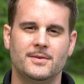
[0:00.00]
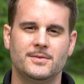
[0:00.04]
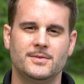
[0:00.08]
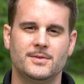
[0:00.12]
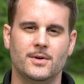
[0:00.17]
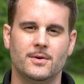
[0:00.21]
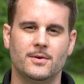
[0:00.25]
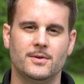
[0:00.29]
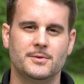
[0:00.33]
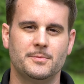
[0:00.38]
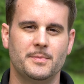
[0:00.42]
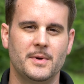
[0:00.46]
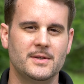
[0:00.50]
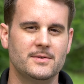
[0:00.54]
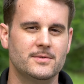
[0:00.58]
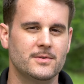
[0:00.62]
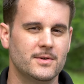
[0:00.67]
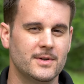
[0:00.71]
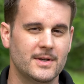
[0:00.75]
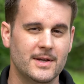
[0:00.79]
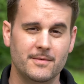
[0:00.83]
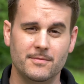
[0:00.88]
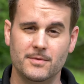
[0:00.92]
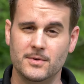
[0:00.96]
so it's
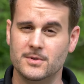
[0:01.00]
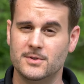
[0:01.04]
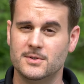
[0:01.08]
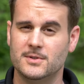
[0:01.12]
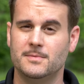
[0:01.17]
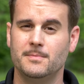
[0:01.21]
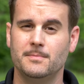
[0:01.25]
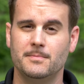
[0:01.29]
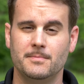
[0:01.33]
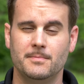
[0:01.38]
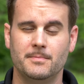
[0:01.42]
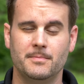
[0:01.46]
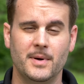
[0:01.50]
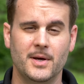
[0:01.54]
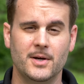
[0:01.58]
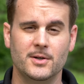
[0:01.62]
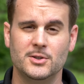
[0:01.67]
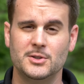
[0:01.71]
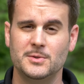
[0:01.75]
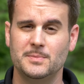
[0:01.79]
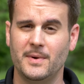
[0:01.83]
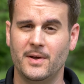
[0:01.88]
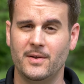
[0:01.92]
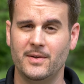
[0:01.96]
basically gonna give you
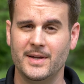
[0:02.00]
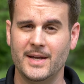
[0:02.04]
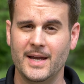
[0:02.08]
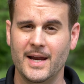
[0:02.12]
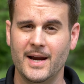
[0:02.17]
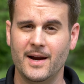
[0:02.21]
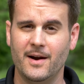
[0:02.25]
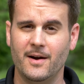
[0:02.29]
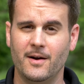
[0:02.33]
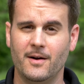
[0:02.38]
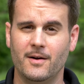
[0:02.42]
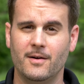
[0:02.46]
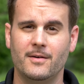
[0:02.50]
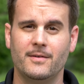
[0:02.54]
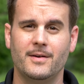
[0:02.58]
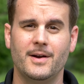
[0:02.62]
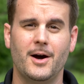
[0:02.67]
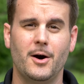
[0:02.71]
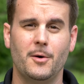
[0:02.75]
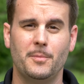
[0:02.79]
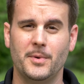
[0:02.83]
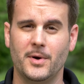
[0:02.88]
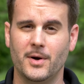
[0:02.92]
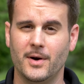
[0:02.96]
better smelling air,
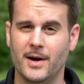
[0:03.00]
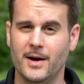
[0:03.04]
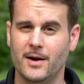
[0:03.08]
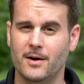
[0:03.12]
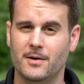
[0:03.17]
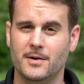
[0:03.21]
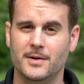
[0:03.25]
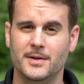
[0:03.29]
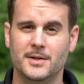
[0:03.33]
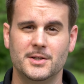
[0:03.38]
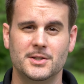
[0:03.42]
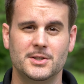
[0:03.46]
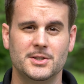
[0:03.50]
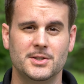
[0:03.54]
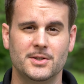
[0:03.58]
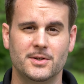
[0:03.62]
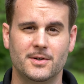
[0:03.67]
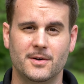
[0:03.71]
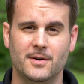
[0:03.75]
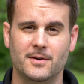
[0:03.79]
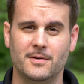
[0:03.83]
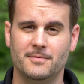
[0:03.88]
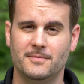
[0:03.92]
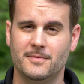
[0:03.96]
help your air
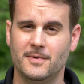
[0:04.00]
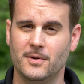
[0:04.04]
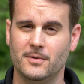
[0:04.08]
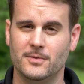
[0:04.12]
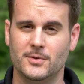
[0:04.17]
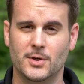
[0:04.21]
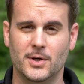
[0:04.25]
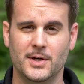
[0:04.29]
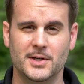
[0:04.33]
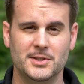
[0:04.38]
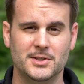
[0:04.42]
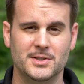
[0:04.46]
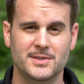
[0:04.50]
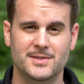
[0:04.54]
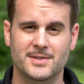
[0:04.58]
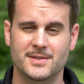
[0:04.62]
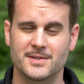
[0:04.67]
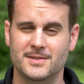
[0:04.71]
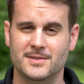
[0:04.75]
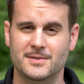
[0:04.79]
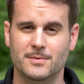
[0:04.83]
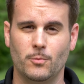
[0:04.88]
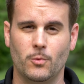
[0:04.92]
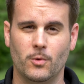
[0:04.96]
conditioner filtration
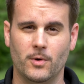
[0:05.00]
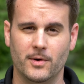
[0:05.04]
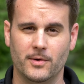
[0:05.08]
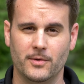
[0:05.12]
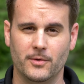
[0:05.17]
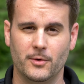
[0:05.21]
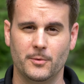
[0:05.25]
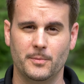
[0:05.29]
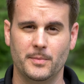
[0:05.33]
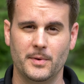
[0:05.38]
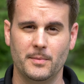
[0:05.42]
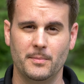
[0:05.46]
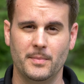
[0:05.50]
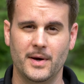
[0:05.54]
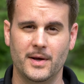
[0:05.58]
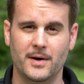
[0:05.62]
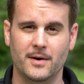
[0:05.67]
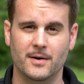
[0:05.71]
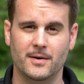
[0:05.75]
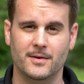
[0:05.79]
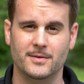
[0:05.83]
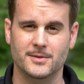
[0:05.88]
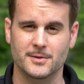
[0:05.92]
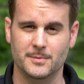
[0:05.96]
system work a little bit
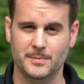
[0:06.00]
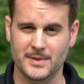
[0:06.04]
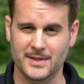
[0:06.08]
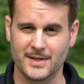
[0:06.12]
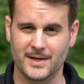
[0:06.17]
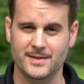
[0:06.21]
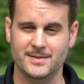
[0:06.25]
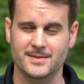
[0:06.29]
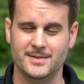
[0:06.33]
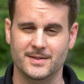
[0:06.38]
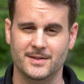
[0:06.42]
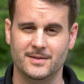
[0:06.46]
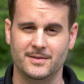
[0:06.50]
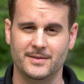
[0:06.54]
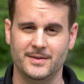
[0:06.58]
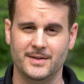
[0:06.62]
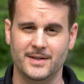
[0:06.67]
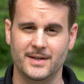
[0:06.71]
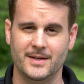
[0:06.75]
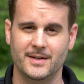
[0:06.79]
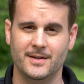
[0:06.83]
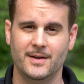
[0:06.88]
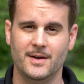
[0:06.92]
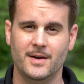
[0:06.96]
better because it'll be nice and
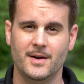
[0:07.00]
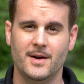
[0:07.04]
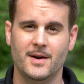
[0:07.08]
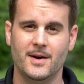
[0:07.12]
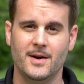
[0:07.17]
clean.